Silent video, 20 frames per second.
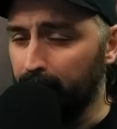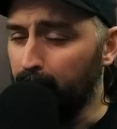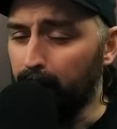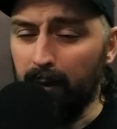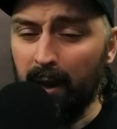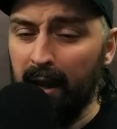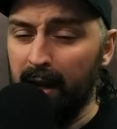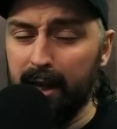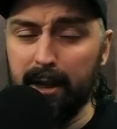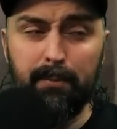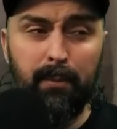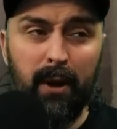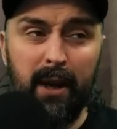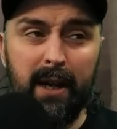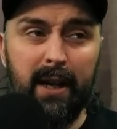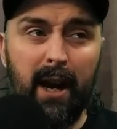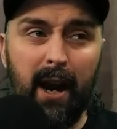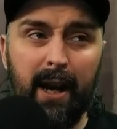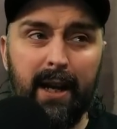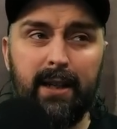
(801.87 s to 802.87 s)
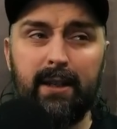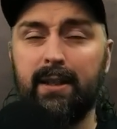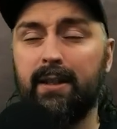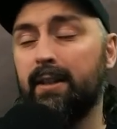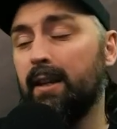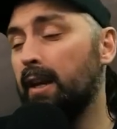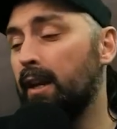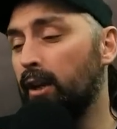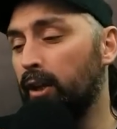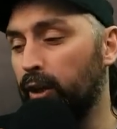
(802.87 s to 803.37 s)
That's pretty nice.
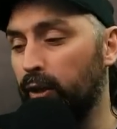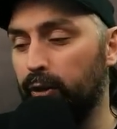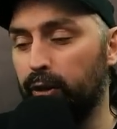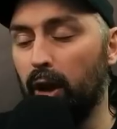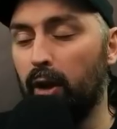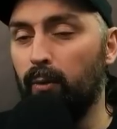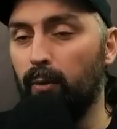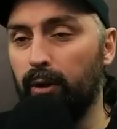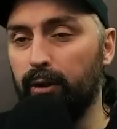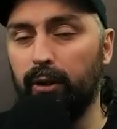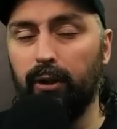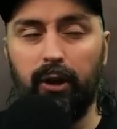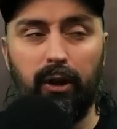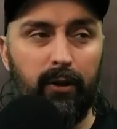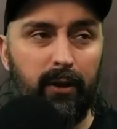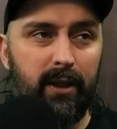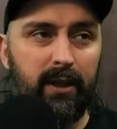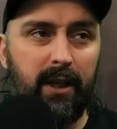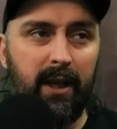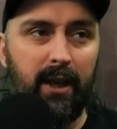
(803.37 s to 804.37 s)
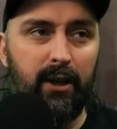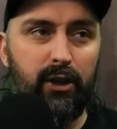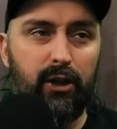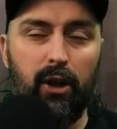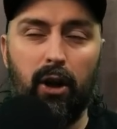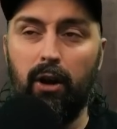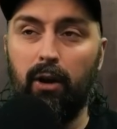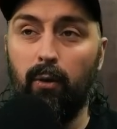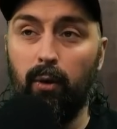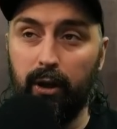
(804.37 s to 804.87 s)
You don't want your units to get
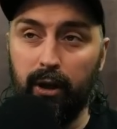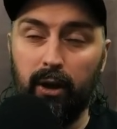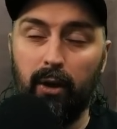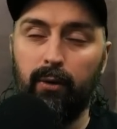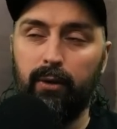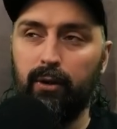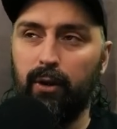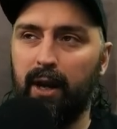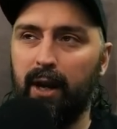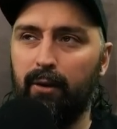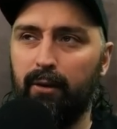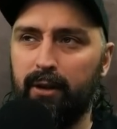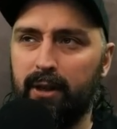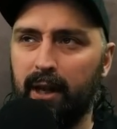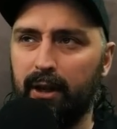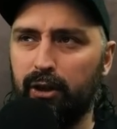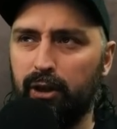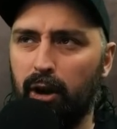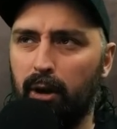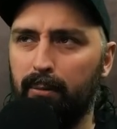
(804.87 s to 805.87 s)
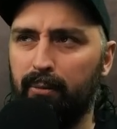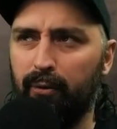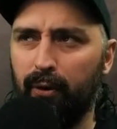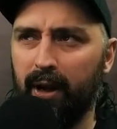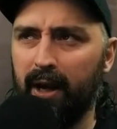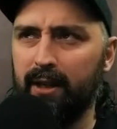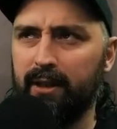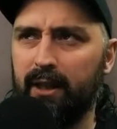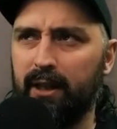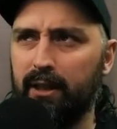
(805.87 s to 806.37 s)
shot. Well, you don't want your hero to get shot before it
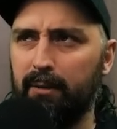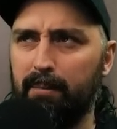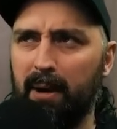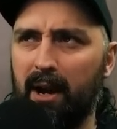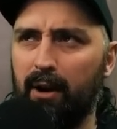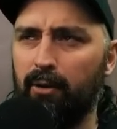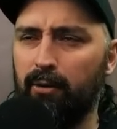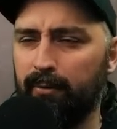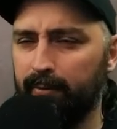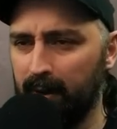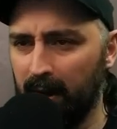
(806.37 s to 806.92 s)
gets into battle.